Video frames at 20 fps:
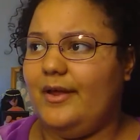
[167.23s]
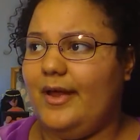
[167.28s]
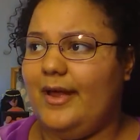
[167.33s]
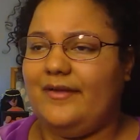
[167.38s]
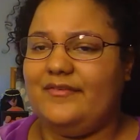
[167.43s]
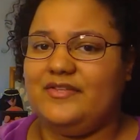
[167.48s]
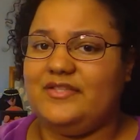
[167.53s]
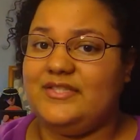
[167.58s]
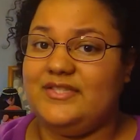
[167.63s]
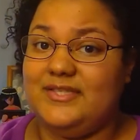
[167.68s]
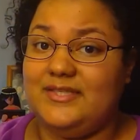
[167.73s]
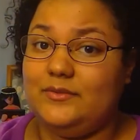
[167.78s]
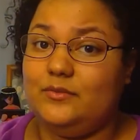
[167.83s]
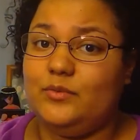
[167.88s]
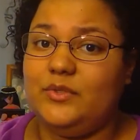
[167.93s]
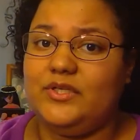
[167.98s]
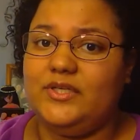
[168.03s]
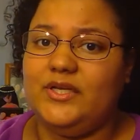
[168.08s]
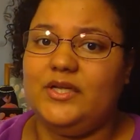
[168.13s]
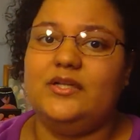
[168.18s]
I haven't
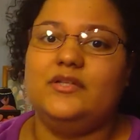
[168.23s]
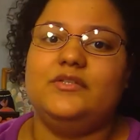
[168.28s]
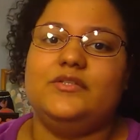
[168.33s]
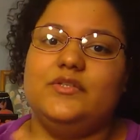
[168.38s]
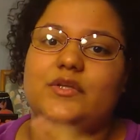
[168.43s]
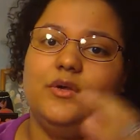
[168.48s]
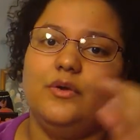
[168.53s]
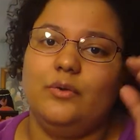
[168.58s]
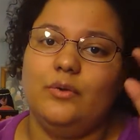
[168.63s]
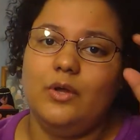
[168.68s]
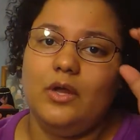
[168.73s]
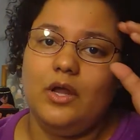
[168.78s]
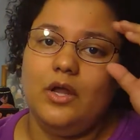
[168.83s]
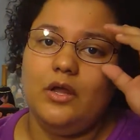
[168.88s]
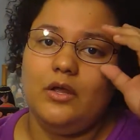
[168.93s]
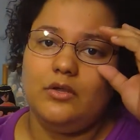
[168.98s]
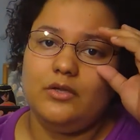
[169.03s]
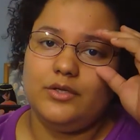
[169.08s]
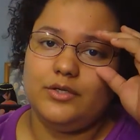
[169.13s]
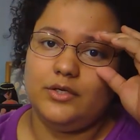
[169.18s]
seen one yet, so
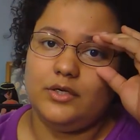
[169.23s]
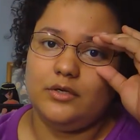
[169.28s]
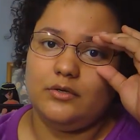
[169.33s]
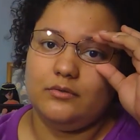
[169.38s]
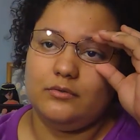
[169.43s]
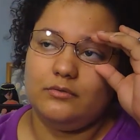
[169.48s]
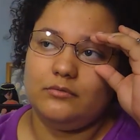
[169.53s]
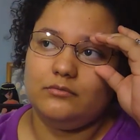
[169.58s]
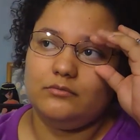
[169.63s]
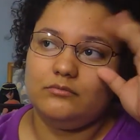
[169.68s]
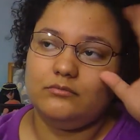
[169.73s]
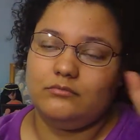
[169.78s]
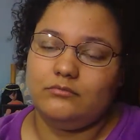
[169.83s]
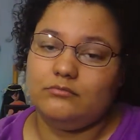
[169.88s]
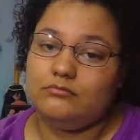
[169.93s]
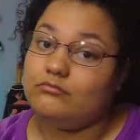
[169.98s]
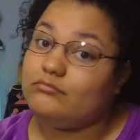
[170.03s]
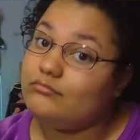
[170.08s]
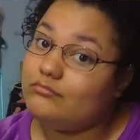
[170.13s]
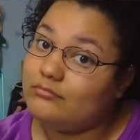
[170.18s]
you know,
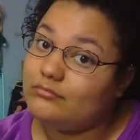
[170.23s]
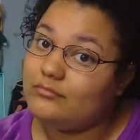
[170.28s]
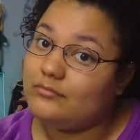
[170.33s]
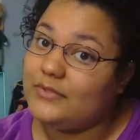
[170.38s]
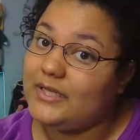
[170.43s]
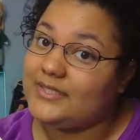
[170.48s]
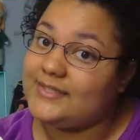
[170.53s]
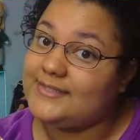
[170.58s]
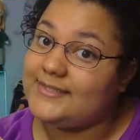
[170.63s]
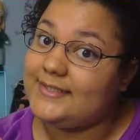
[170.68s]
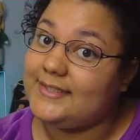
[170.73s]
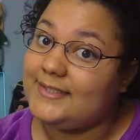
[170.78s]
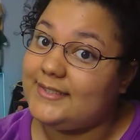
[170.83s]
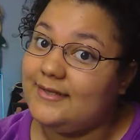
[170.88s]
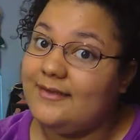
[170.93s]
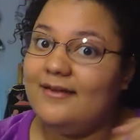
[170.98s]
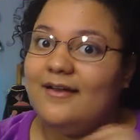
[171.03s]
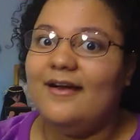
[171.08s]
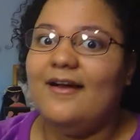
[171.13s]
let's see.